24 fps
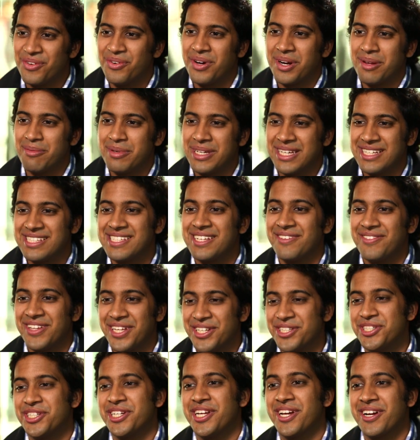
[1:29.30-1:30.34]
you want to be a civil
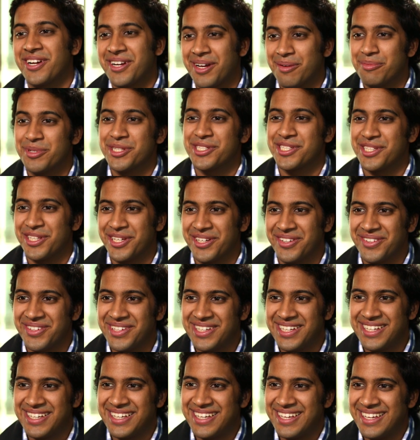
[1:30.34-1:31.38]
engineer, come to
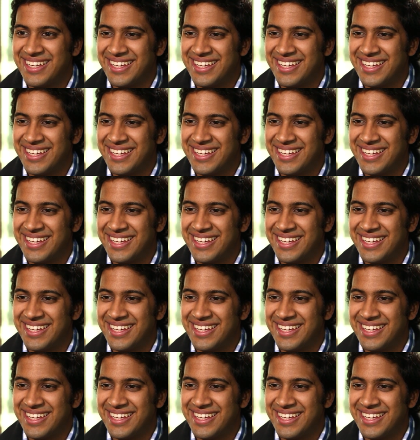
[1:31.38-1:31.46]
SLU.